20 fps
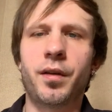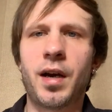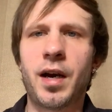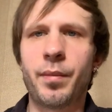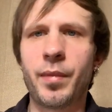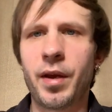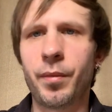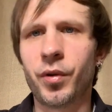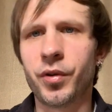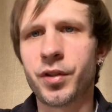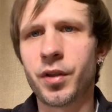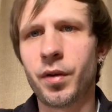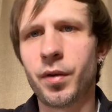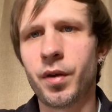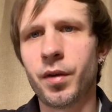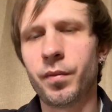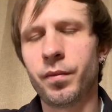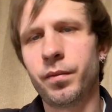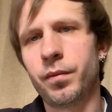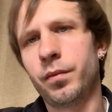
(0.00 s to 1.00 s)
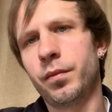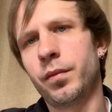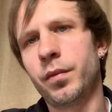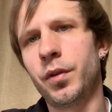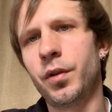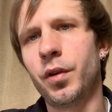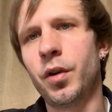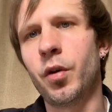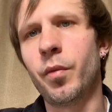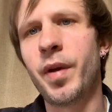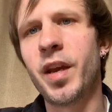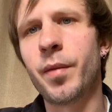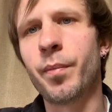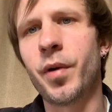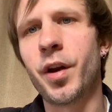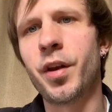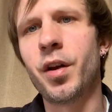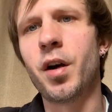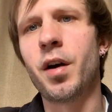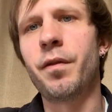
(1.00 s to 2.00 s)
I'm able to make
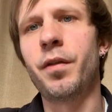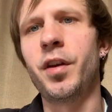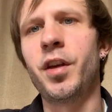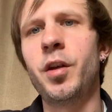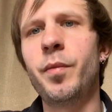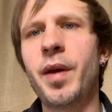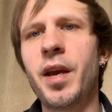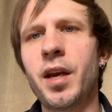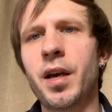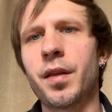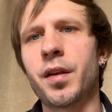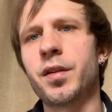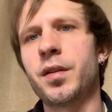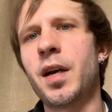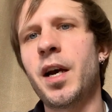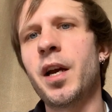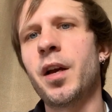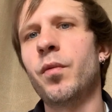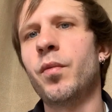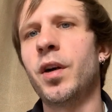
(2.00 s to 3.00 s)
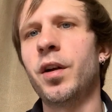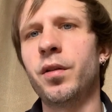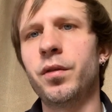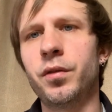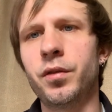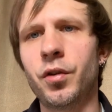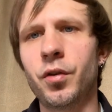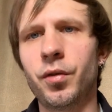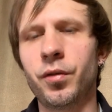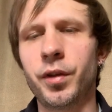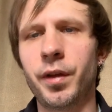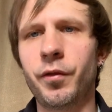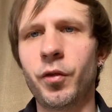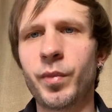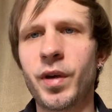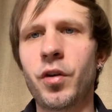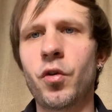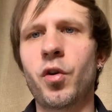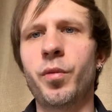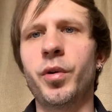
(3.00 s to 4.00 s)
money off of eBay on the side while living
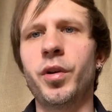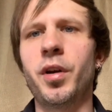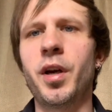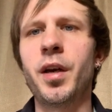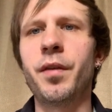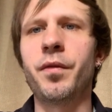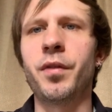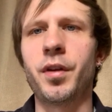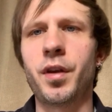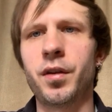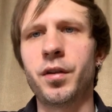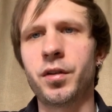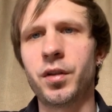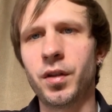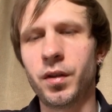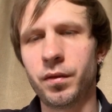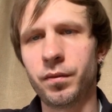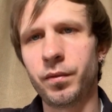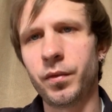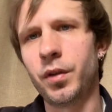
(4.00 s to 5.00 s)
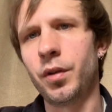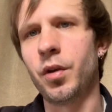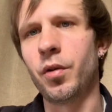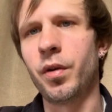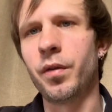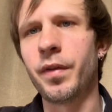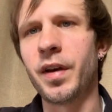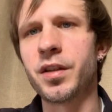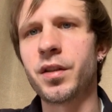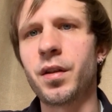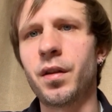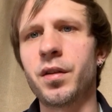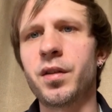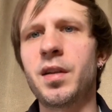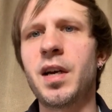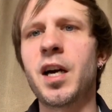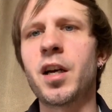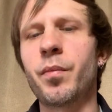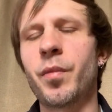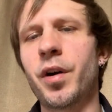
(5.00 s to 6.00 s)
my normal life, and then invest in the
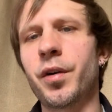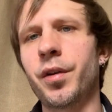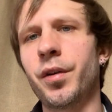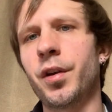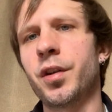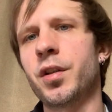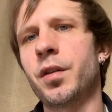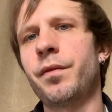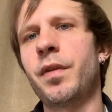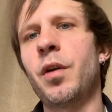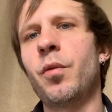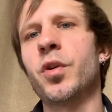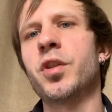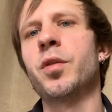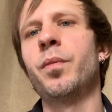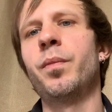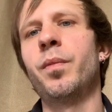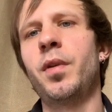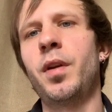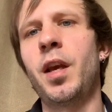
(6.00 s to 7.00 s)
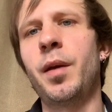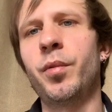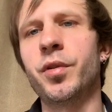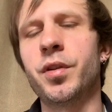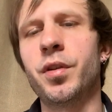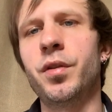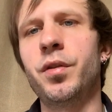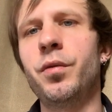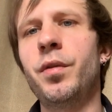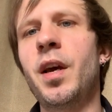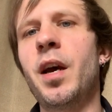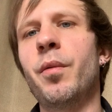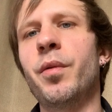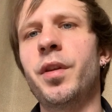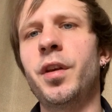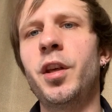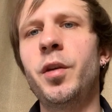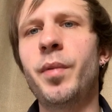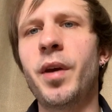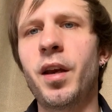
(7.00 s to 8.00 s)
stock market. Because if I wasn't able to do that
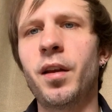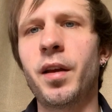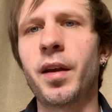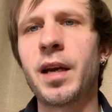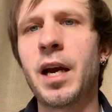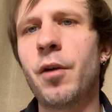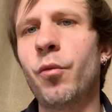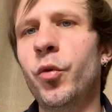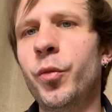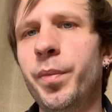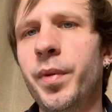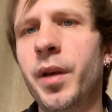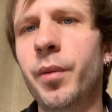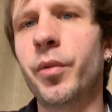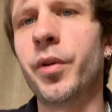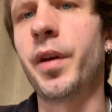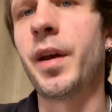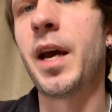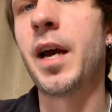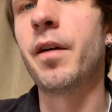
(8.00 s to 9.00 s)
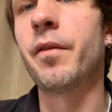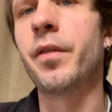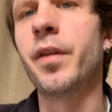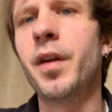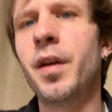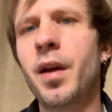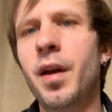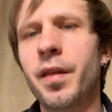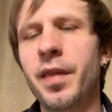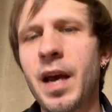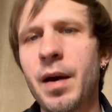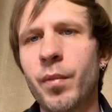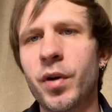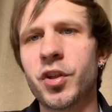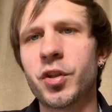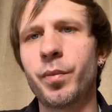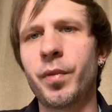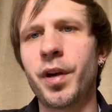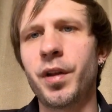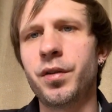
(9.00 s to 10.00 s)
with eBay, like I wouldn't be able to have that
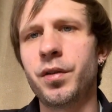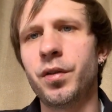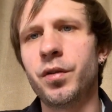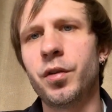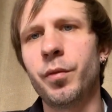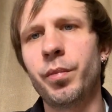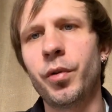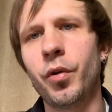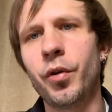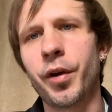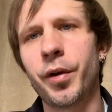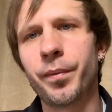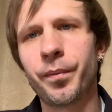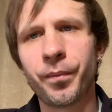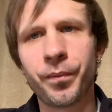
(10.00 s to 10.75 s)
much money to deploy.